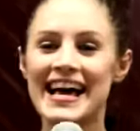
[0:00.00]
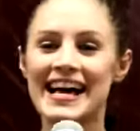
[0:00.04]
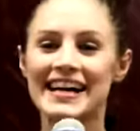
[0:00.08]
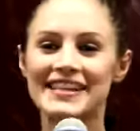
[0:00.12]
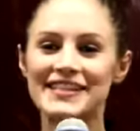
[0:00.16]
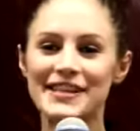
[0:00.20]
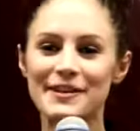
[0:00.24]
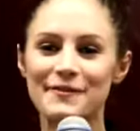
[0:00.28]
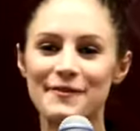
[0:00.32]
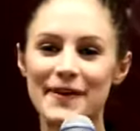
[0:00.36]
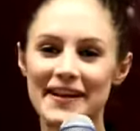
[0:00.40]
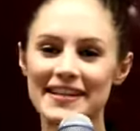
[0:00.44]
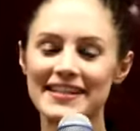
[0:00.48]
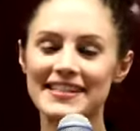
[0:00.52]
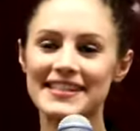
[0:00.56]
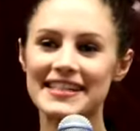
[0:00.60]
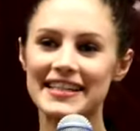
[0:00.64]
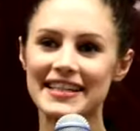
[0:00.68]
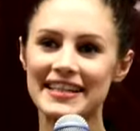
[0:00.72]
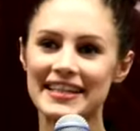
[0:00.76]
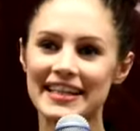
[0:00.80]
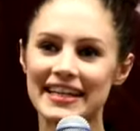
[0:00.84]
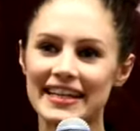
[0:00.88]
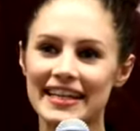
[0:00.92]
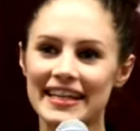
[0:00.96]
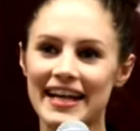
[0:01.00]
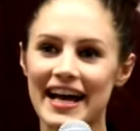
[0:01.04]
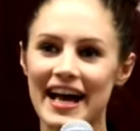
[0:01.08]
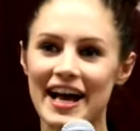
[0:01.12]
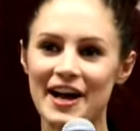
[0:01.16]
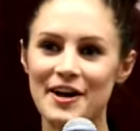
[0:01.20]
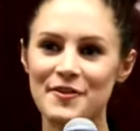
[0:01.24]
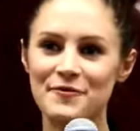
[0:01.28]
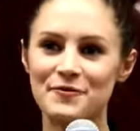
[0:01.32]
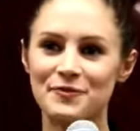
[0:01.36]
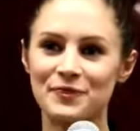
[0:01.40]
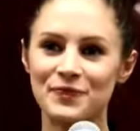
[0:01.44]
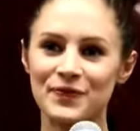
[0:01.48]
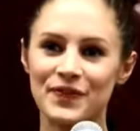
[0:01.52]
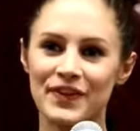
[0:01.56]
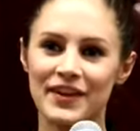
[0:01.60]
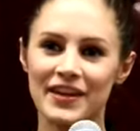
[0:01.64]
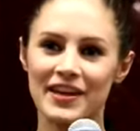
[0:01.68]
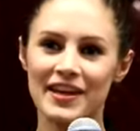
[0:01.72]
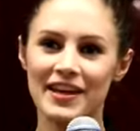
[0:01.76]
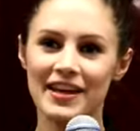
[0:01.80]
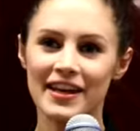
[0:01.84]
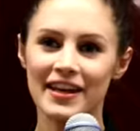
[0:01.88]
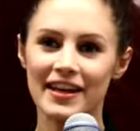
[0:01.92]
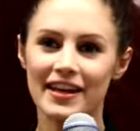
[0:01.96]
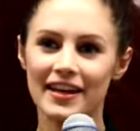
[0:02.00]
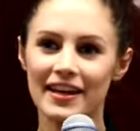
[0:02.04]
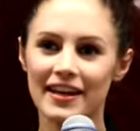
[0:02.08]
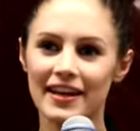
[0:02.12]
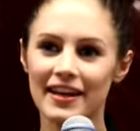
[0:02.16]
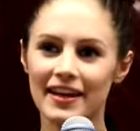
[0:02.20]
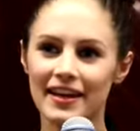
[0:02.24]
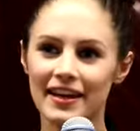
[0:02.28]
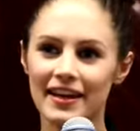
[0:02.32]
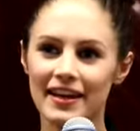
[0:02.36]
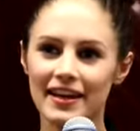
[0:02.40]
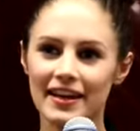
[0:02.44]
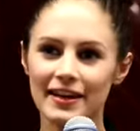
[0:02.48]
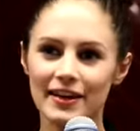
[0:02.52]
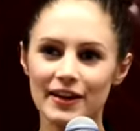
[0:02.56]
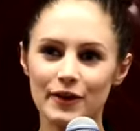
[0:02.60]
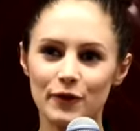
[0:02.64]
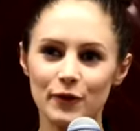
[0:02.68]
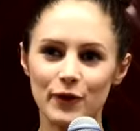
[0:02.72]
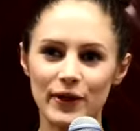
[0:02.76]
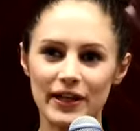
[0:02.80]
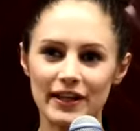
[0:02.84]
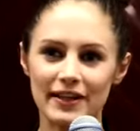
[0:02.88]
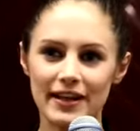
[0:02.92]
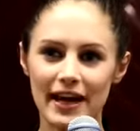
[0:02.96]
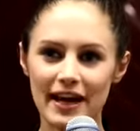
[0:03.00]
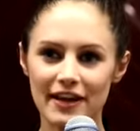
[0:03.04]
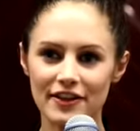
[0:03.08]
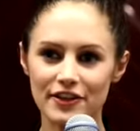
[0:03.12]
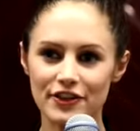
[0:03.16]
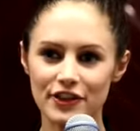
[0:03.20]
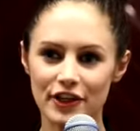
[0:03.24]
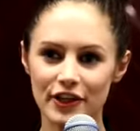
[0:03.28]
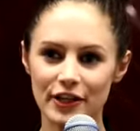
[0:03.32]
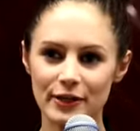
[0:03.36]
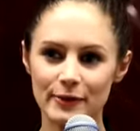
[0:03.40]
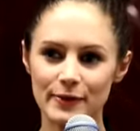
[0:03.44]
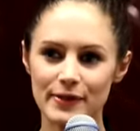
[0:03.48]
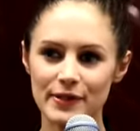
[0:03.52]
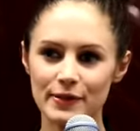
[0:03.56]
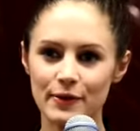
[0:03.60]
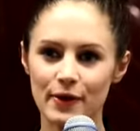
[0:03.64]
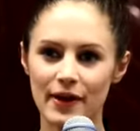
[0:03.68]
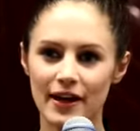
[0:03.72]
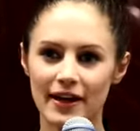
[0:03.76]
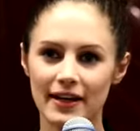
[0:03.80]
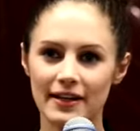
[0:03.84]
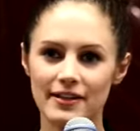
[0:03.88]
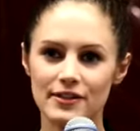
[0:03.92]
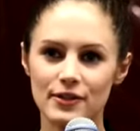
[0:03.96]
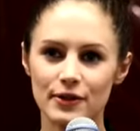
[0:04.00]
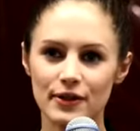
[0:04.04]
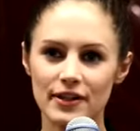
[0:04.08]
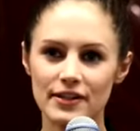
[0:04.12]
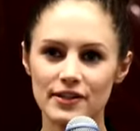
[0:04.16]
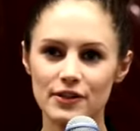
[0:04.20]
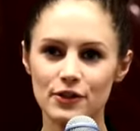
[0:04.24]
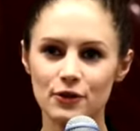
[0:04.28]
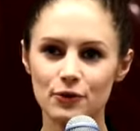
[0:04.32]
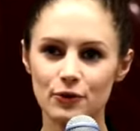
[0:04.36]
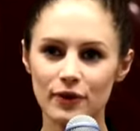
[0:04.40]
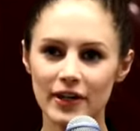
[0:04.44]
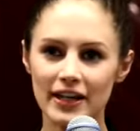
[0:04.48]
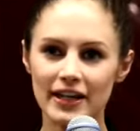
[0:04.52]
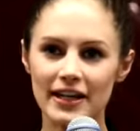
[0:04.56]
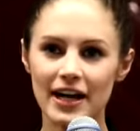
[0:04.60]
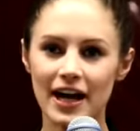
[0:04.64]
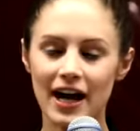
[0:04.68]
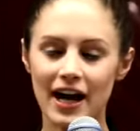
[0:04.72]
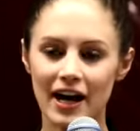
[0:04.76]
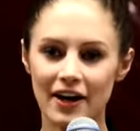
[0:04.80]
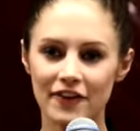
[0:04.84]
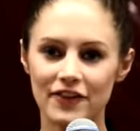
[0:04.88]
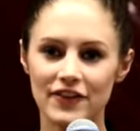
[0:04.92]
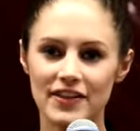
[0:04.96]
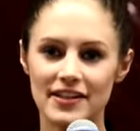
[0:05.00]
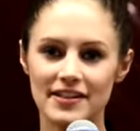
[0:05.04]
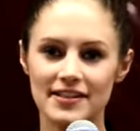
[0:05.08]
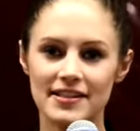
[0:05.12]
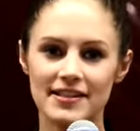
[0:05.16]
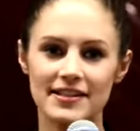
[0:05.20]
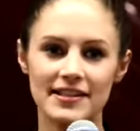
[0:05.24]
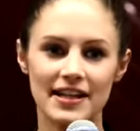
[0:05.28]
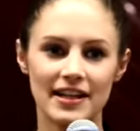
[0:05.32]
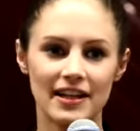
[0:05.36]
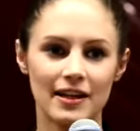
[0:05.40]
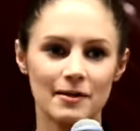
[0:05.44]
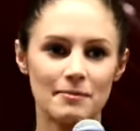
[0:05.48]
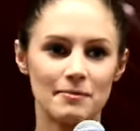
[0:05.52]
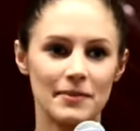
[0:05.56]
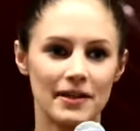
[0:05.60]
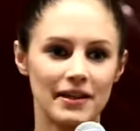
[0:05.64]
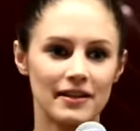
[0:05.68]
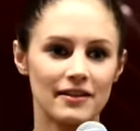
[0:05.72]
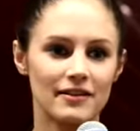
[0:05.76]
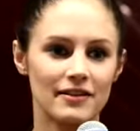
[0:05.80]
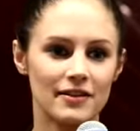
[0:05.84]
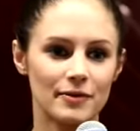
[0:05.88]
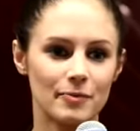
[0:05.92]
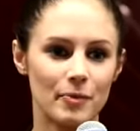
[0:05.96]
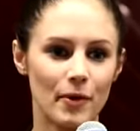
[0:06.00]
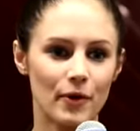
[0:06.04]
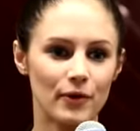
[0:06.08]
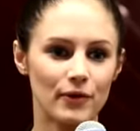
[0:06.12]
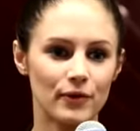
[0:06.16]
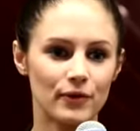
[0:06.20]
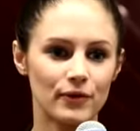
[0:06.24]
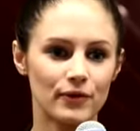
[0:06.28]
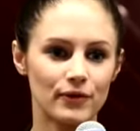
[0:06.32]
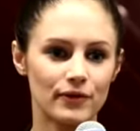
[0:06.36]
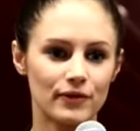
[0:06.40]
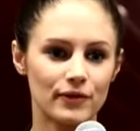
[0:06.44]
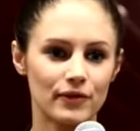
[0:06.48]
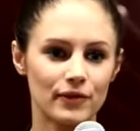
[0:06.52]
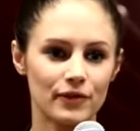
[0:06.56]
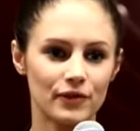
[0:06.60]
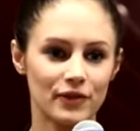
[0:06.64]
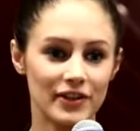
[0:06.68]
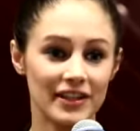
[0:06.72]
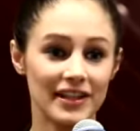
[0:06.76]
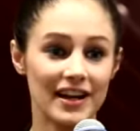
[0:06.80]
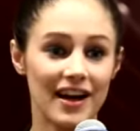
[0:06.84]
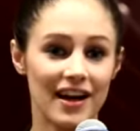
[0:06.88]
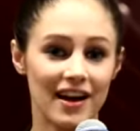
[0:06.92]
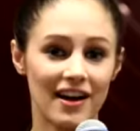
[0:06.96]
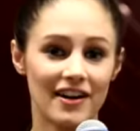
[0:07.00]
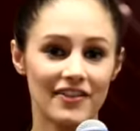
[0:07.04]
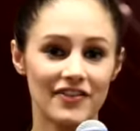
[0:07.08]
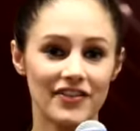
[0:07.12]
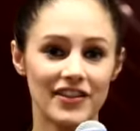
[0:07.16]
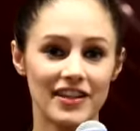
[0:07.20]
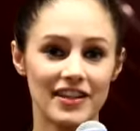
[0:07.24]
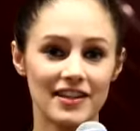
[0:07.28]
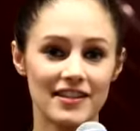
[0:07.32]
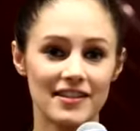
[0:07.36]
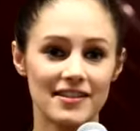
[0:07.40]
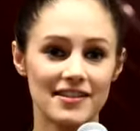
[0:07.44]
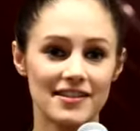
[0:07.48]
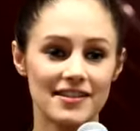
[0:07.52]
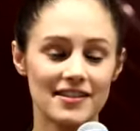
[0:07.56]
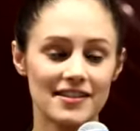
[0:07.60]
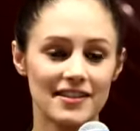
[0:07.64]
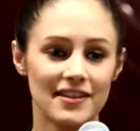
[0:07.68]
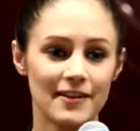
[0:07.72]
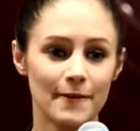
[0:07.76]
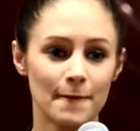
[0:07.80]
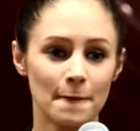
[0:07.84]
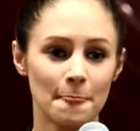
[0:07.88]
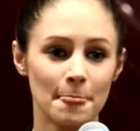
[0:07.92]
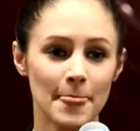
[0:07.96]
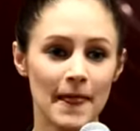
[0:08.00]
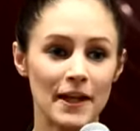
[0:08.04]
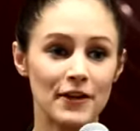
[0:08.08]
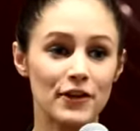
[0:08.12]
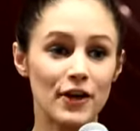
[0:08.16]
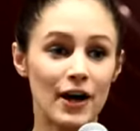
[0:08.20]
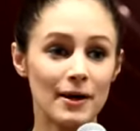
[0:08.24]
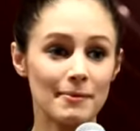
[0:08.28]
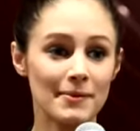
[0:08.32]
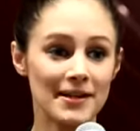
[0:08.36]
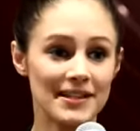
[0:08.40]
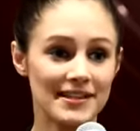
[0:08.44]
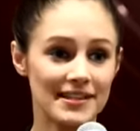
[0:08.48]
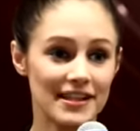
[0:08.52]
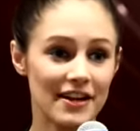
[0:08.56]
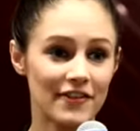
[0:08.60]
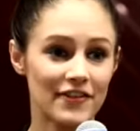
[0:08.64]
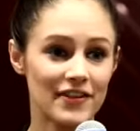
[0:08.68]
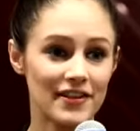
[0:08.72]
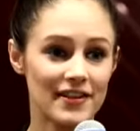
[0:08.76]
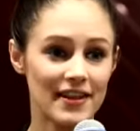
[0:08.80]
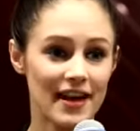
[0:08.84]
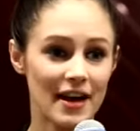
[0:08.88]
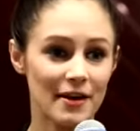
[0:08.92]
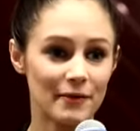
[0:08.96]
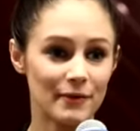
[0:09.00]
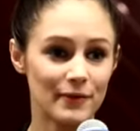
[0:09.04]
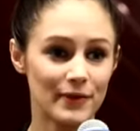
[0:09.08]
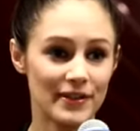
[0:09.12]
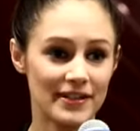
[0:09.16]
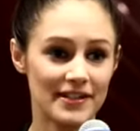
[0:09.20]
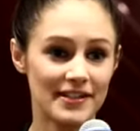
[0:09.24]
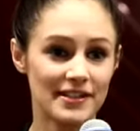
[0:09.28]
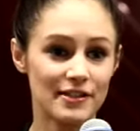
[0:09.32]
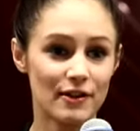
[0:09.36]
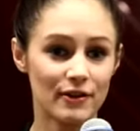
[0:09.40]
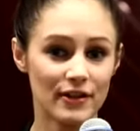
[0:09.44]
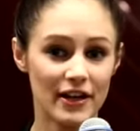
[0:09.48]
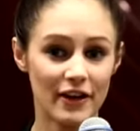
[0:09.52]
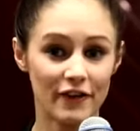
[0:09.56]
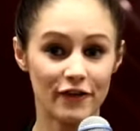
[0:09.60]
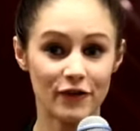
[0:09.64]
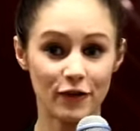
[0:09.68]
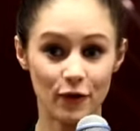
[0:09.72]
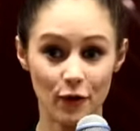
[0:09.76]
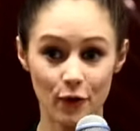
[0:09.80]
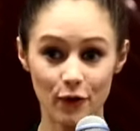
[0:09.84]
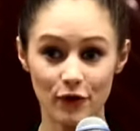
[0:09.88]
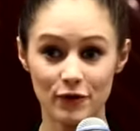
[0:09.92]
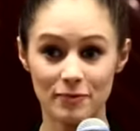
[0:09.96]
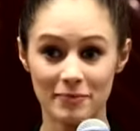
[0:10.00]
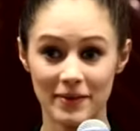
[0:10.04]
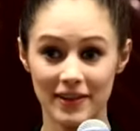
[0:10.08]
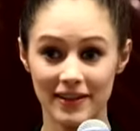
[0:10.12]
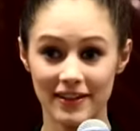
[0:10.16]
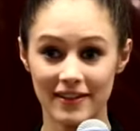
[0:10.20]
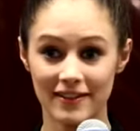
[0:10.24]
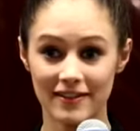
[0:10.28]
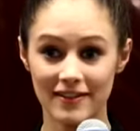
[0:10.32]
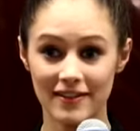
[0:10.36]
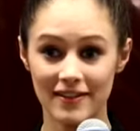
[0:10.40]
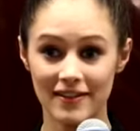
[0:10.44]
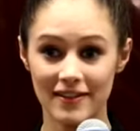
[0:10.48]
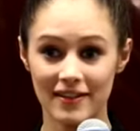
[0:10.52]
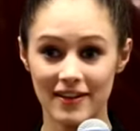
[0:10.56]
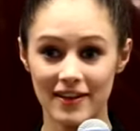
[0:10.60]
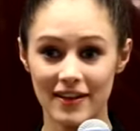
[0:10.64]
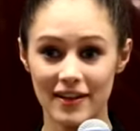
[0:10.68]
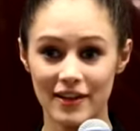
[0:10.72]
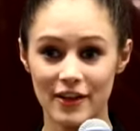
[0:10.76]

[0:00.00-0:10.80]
so basically, um, we, our journey was quite, it took us three and a half years to sell a millionth bottle. Three and a half years. Nine months after that, we'd sold our fourth millionth.